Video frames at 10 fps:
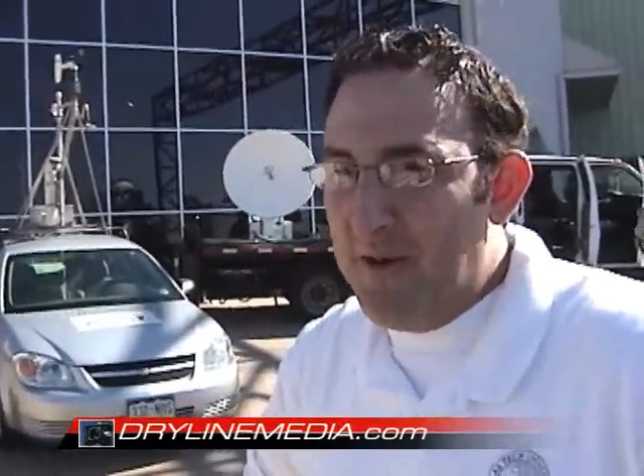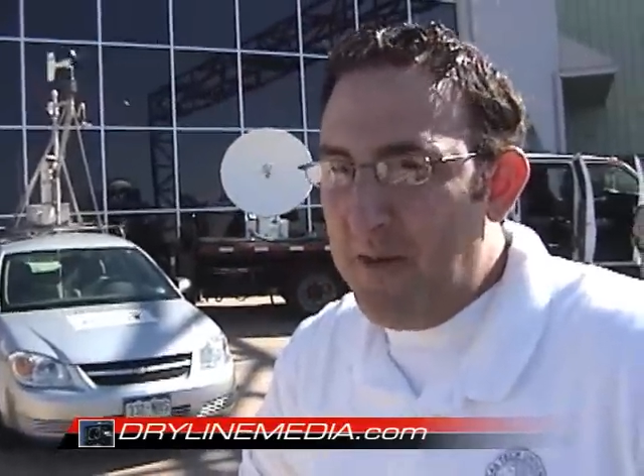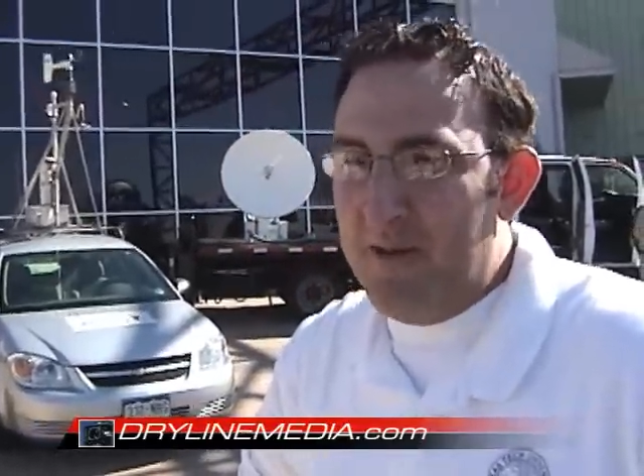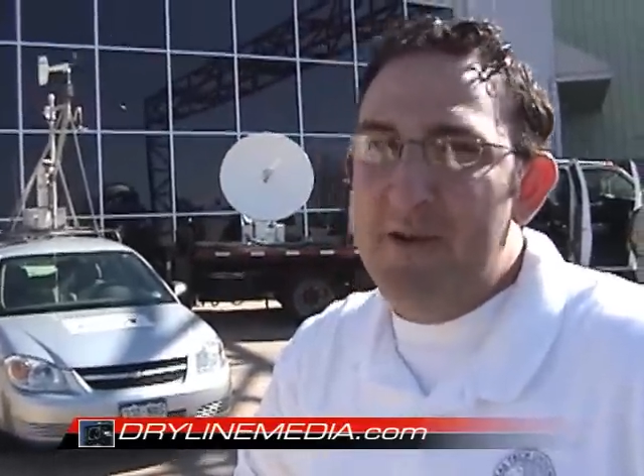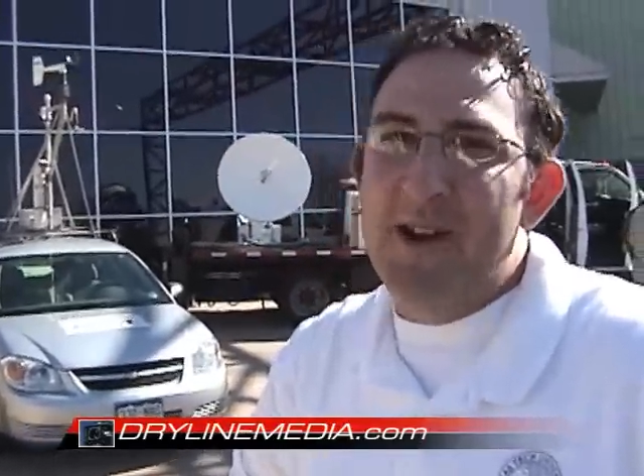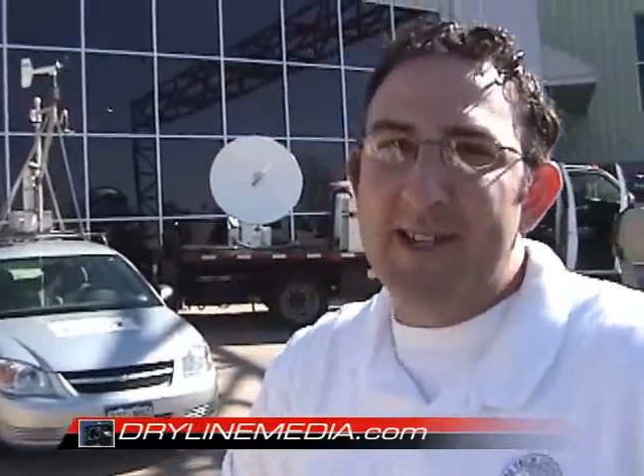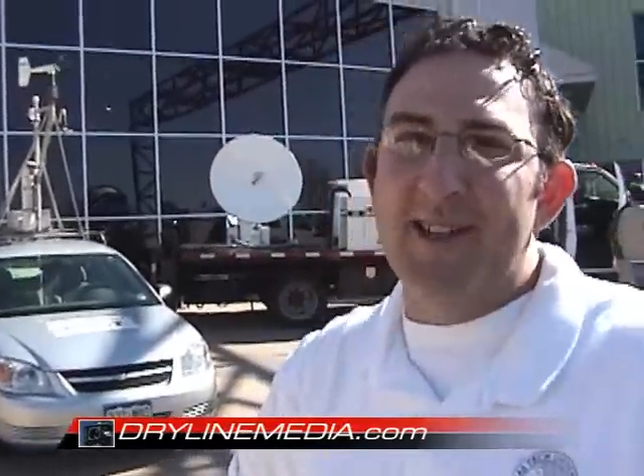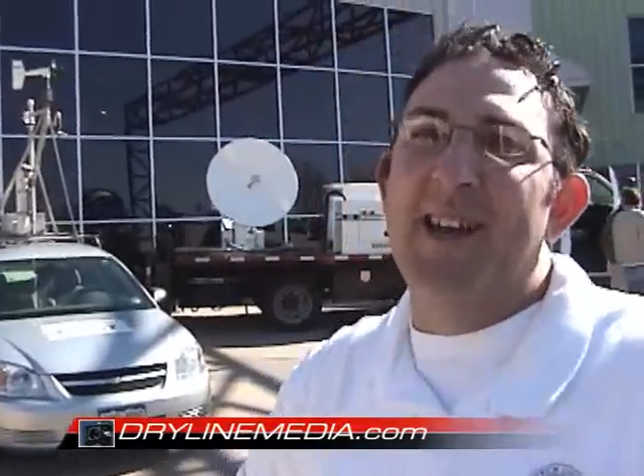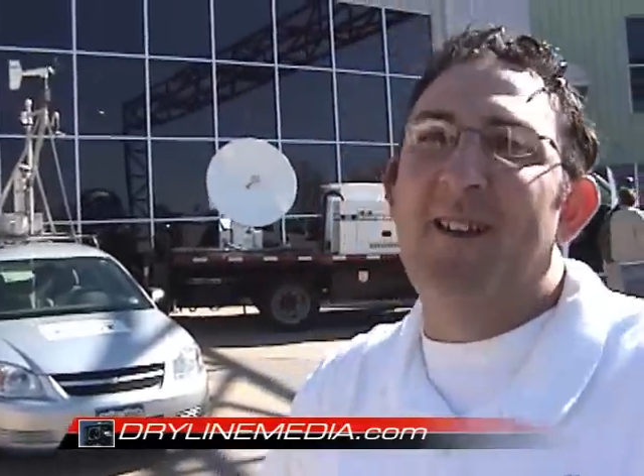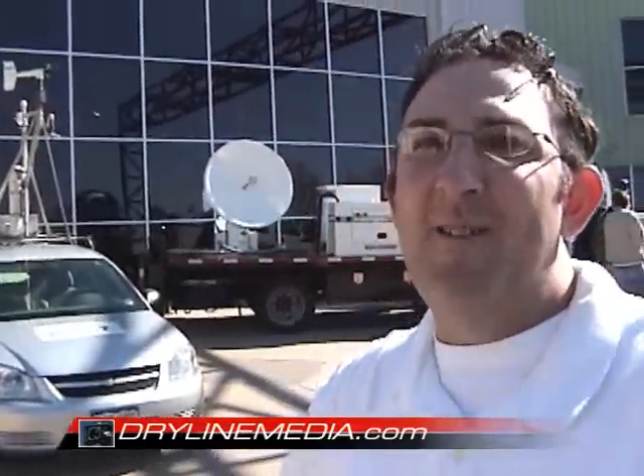Well, three weeks
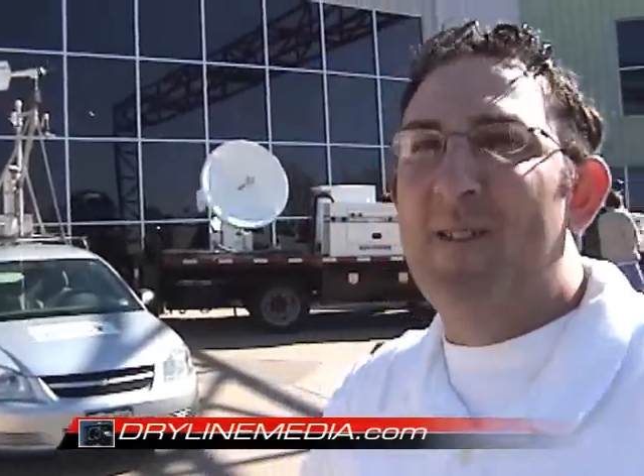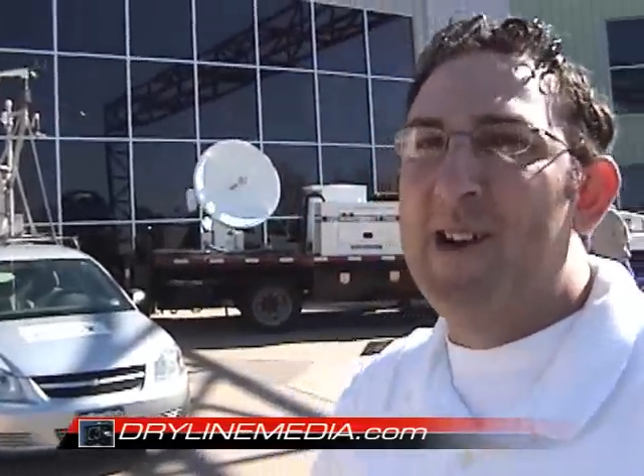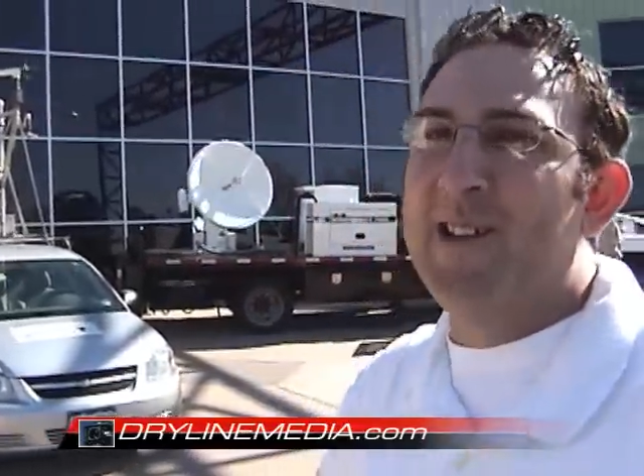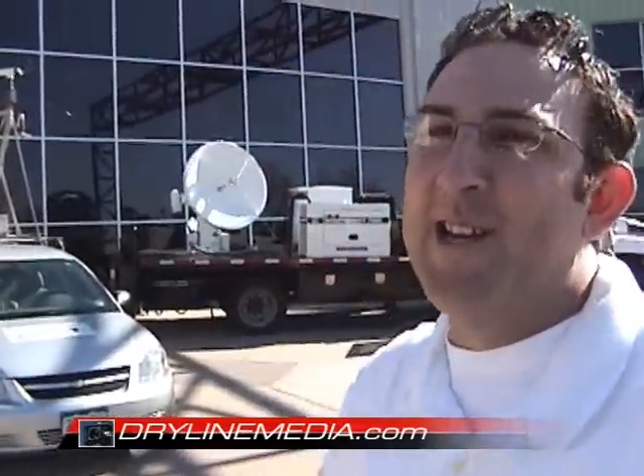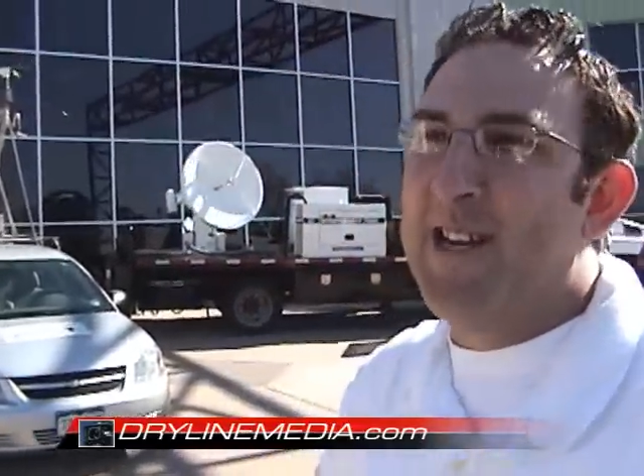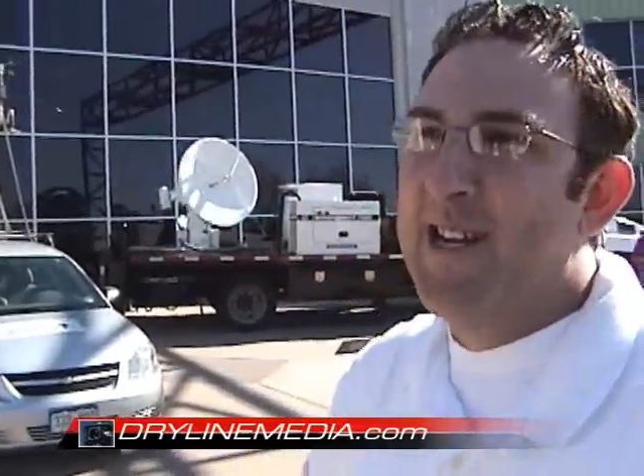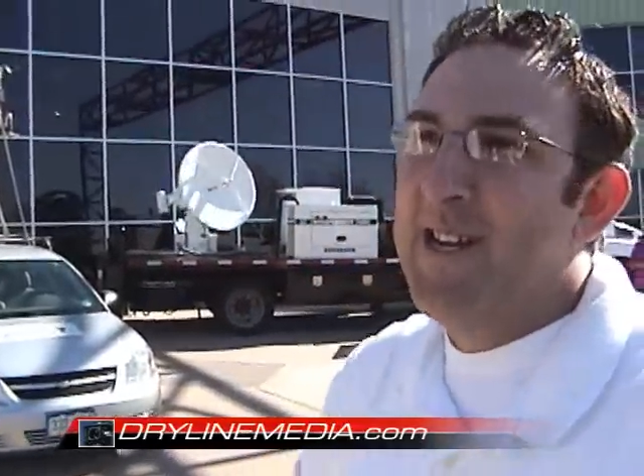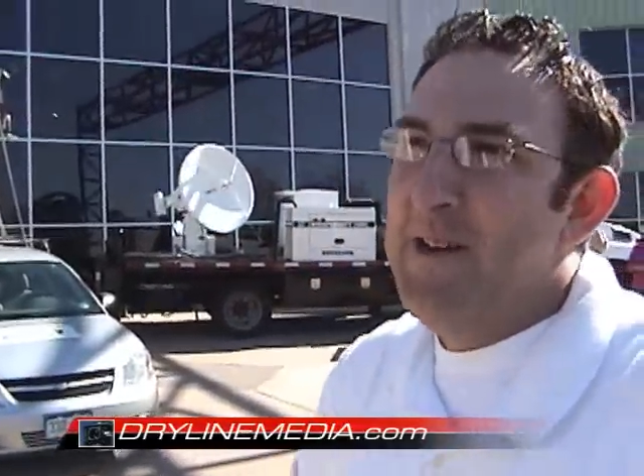later, finally,